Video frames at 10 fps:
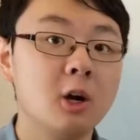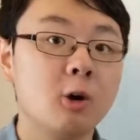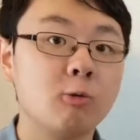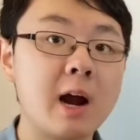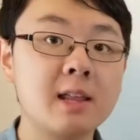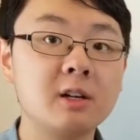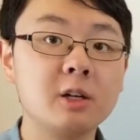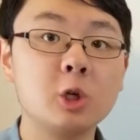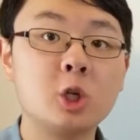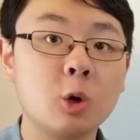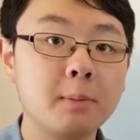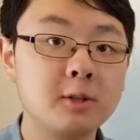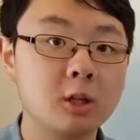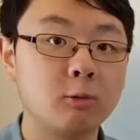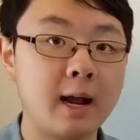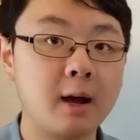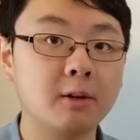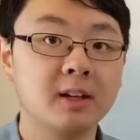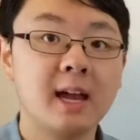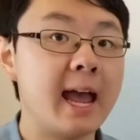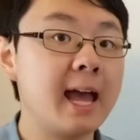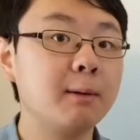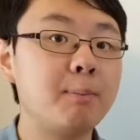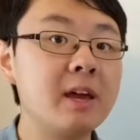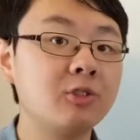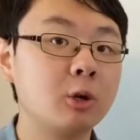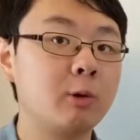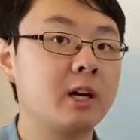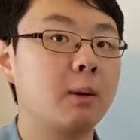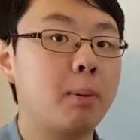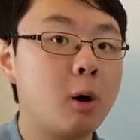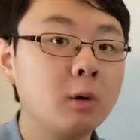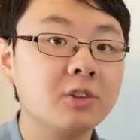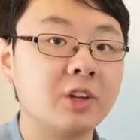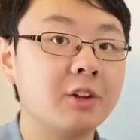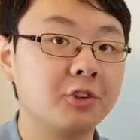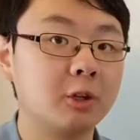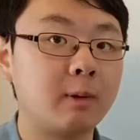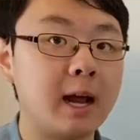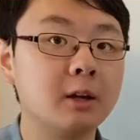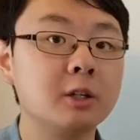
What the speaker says: Rather, you show up to the round, and based on what your opponent says in the round,